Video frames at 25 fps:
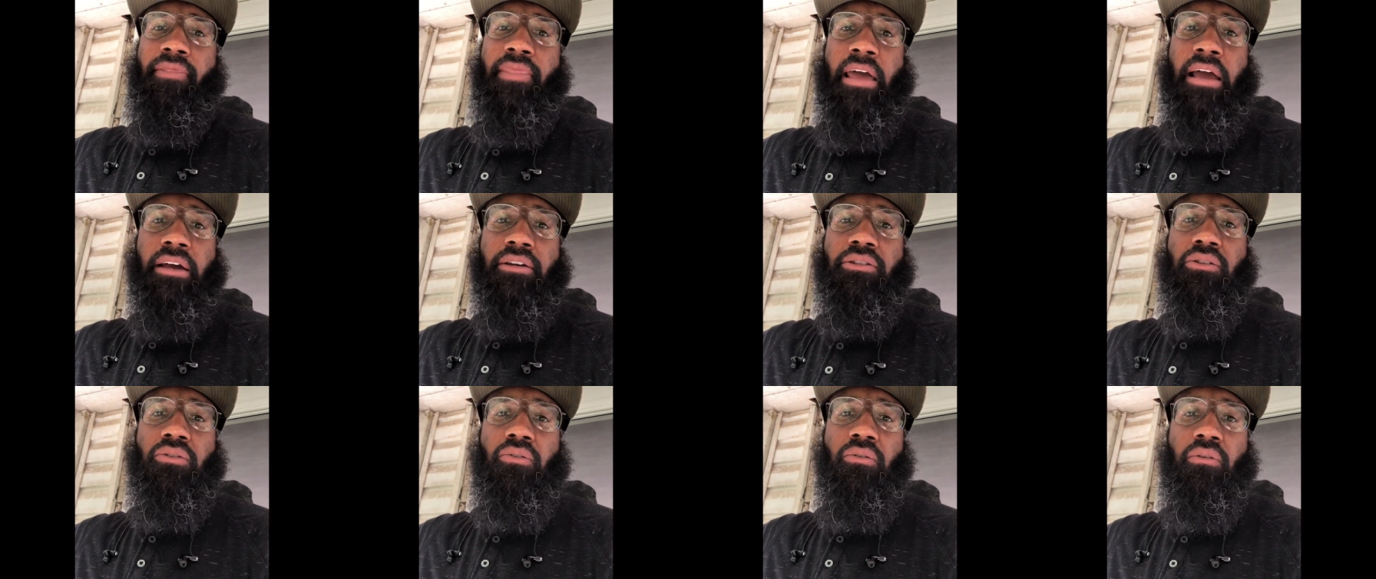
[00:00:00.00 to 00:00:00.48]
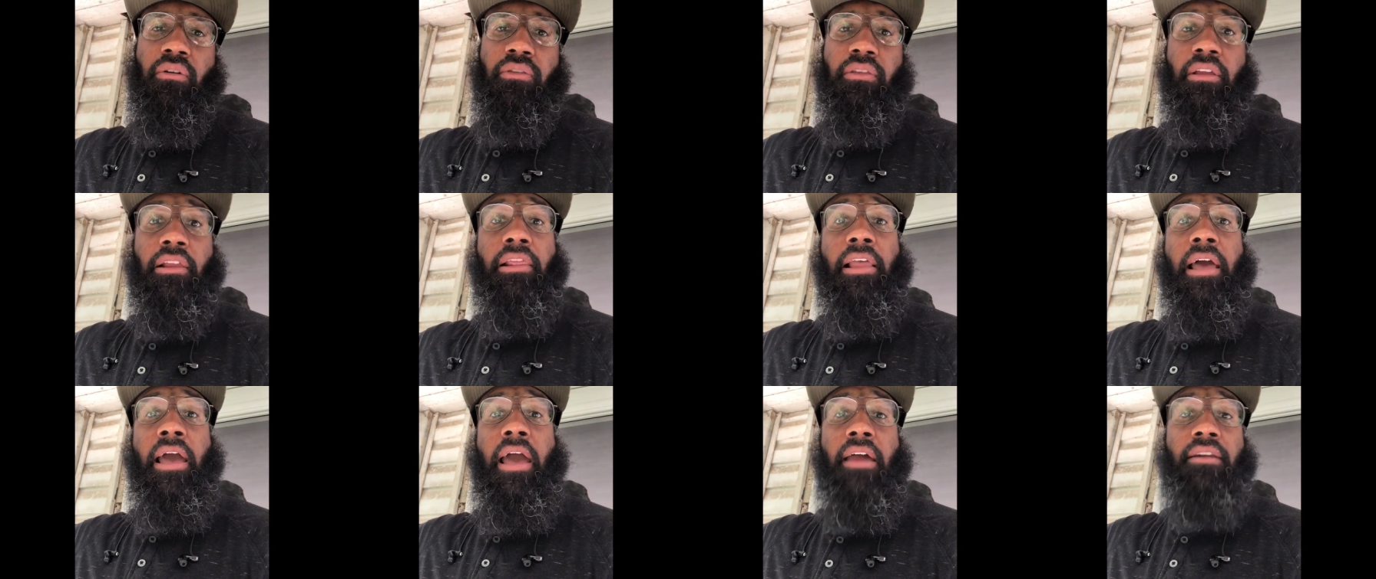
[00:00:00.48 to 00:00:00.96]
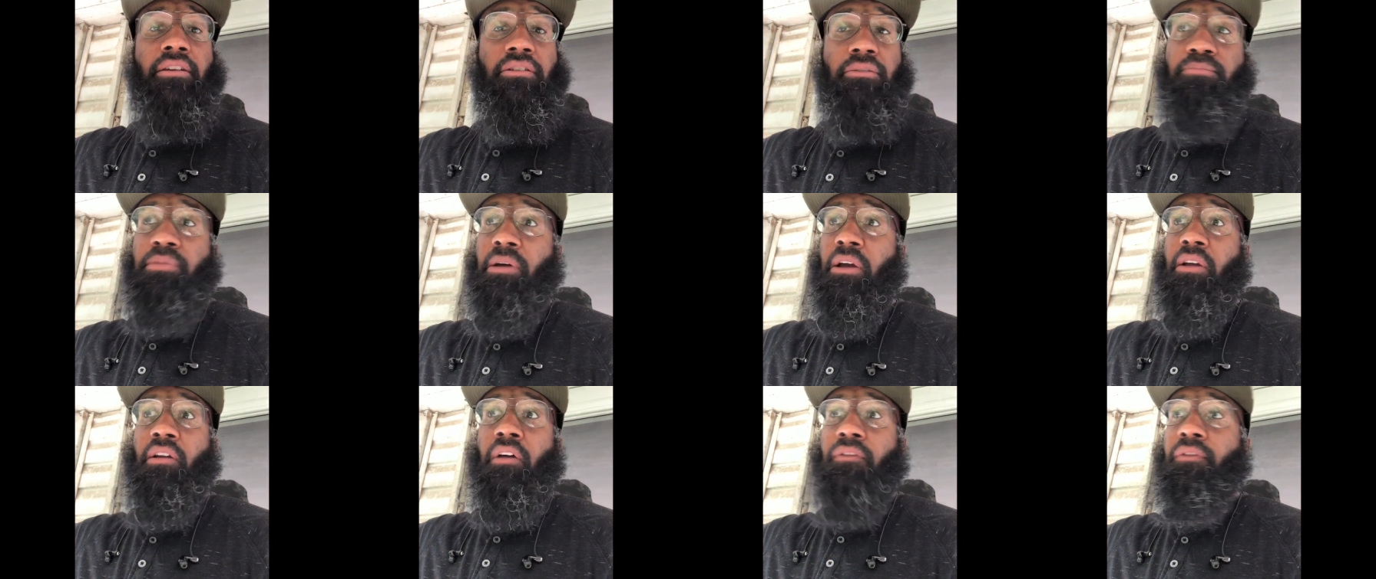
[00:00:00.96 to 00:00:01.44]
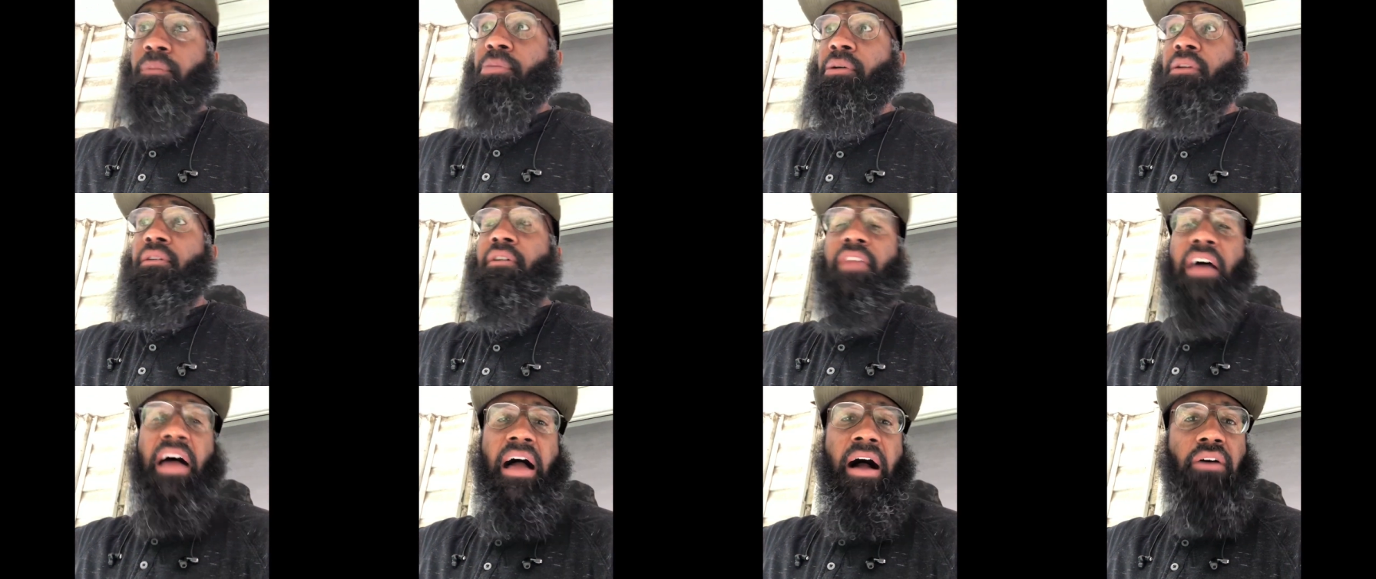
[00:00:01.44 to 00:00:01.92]
next to it, and the land is big enough to put
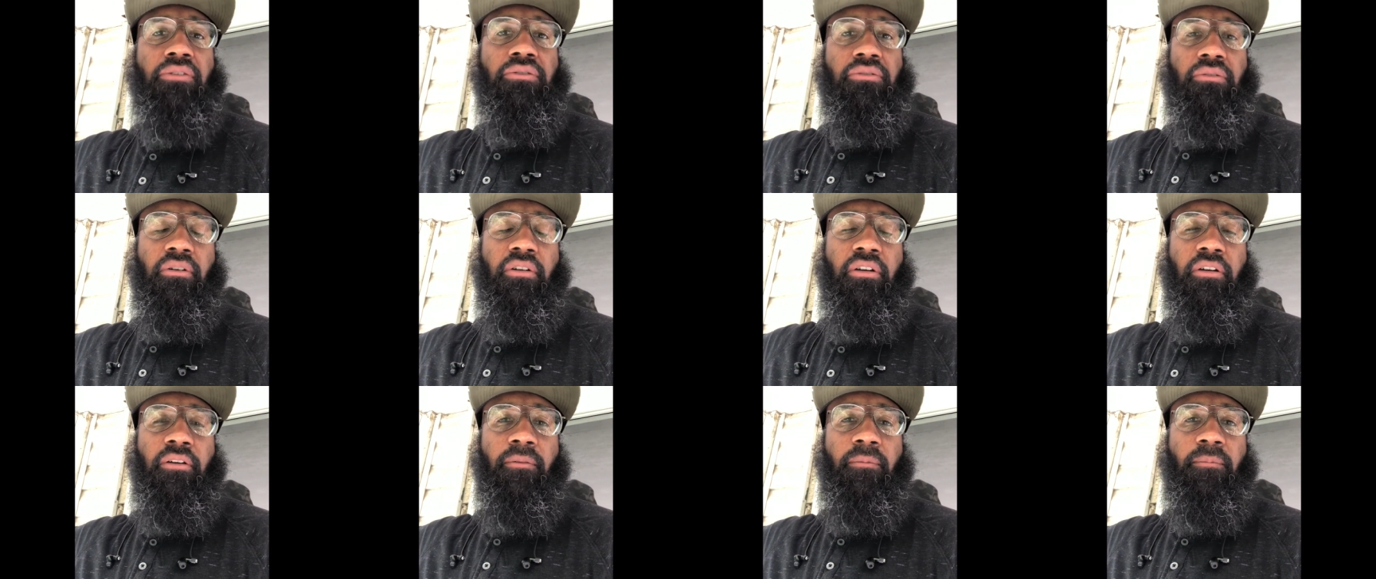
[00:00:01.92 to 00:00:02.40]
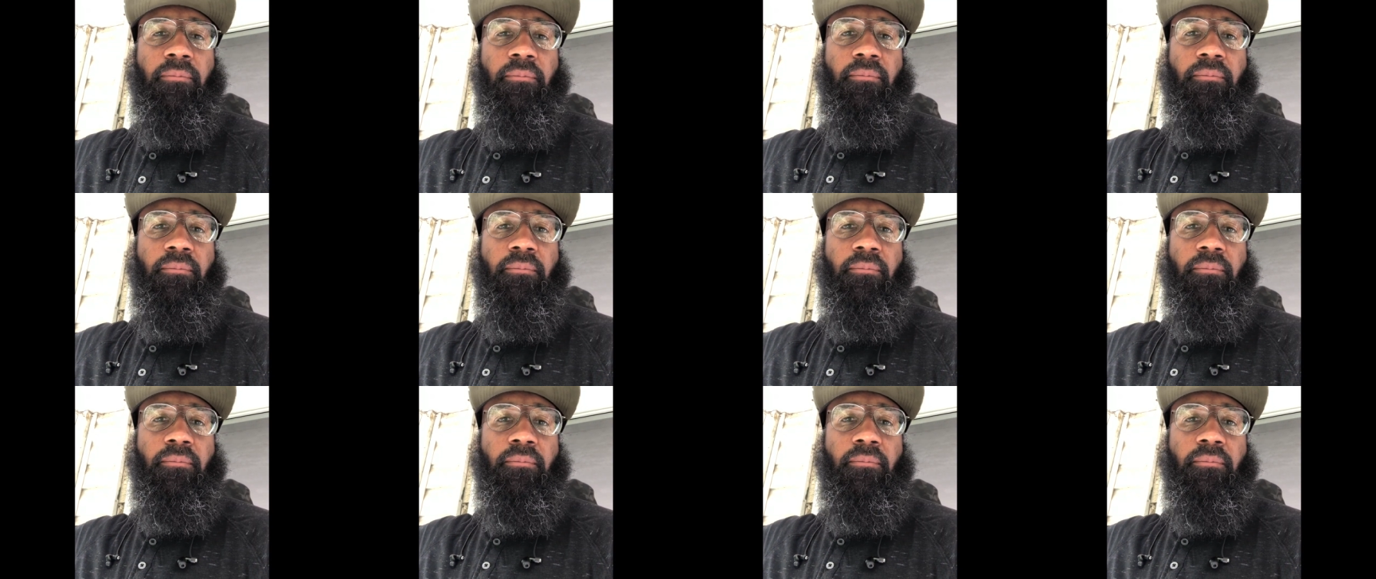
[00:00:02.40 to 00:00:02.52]
another house on it